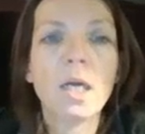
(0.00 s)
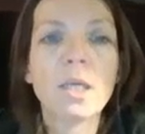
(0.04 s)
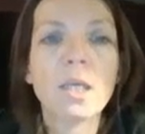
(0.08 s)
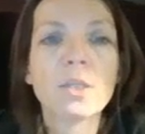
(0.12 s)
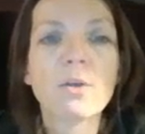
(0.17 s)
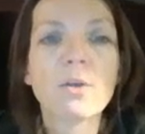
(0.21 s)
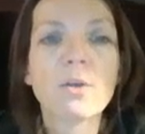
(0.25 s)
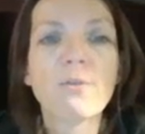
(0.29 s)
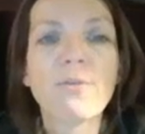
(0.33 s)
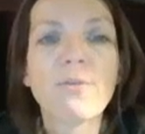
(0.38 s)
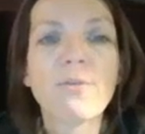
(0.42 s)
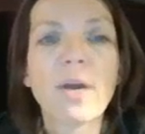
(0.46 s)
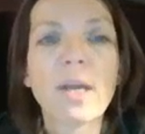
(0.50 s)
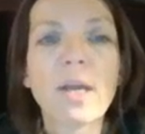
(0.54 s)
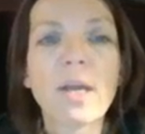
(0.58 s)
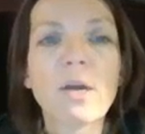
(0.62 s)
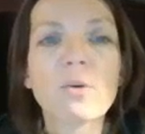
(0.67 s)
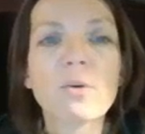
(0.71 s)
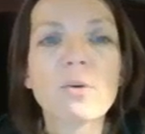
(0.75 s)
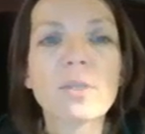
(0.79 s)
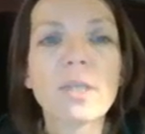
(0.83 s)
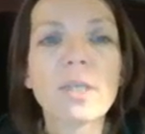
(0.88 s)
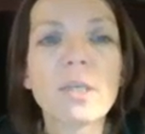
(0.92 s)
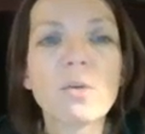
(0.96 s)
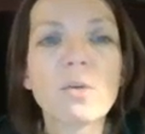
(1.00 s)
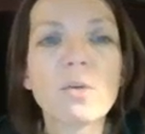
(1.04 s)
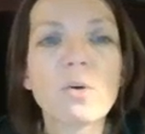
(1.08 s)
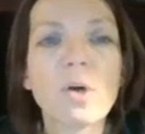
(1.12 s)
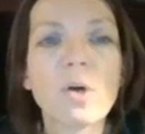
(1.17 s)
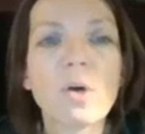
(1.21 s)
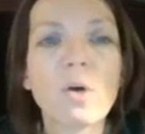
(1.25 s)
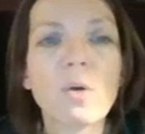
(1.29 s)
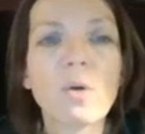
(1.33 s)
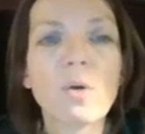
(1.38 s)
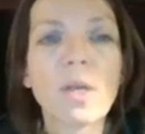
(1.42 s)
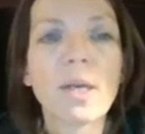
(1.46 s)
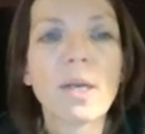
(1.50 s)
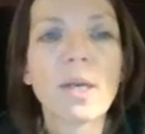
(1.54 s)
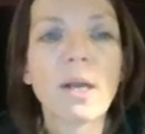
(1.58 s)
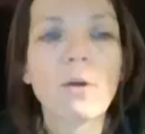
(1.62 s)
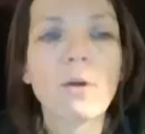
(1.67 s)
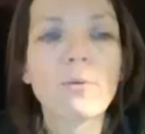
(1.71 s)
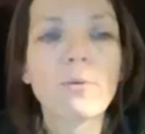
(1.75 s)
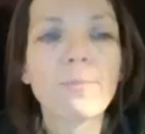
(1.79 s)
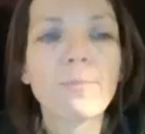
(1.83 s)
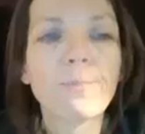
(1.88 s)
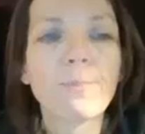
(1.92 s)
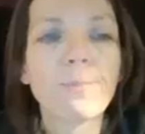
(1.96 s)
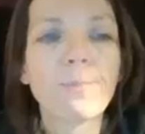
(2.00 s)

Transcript: So if I continue coding now,